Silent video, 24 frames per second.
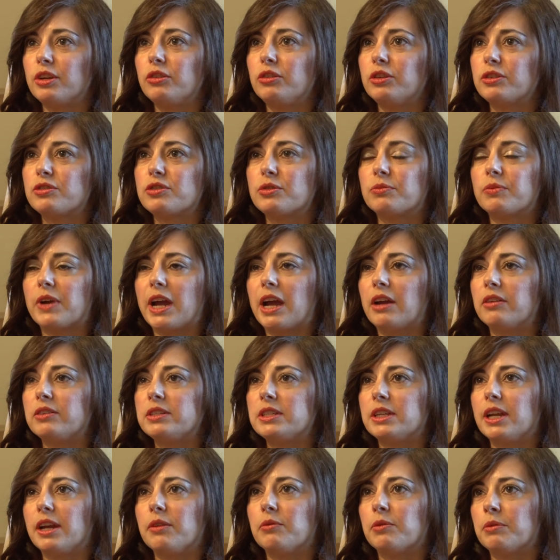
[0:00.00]
looked around
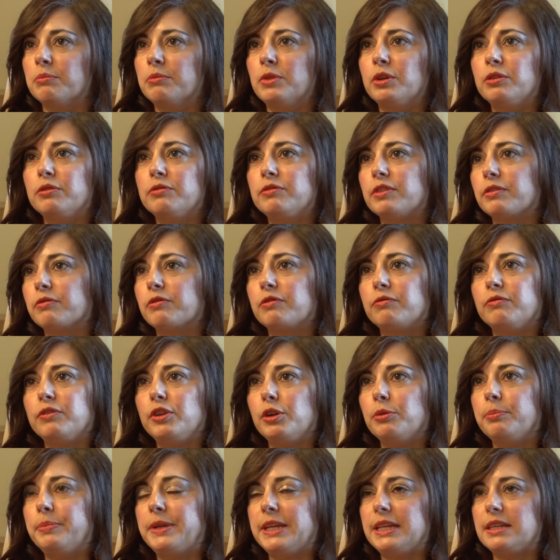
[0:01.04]
and I removed a
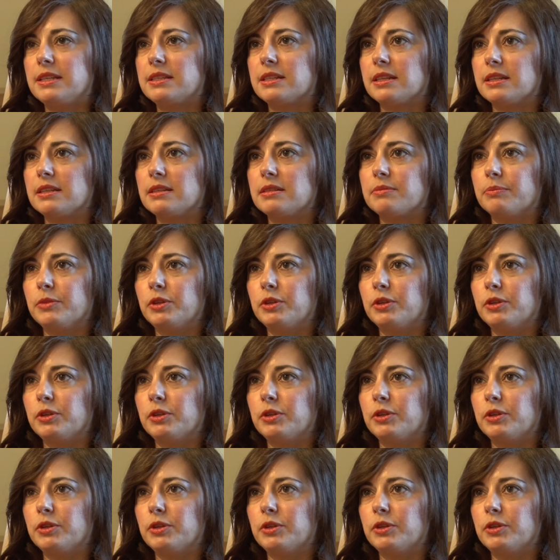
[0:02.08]
few pieces,